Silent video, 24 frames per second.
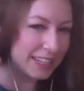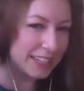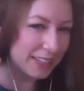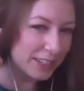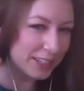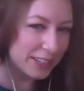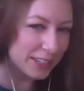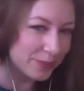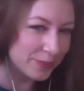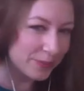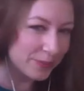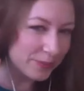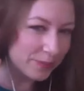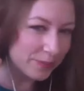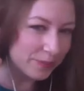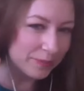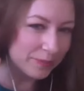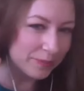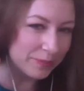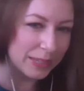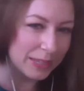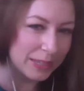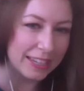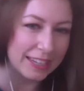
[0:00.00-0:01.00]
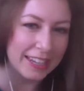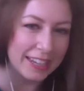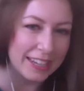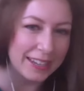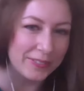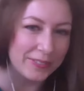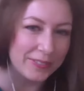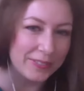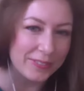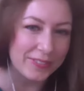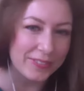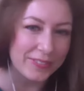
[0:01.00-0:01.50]
hear you. Michele?
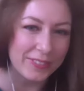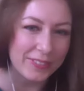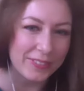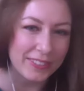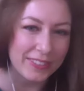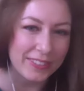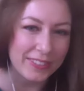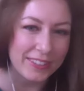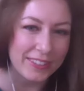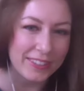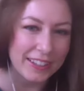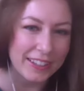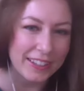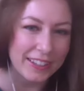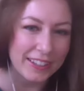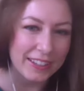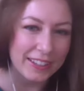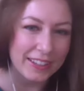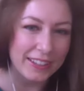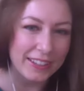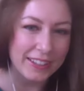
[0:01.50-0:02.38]
Michele.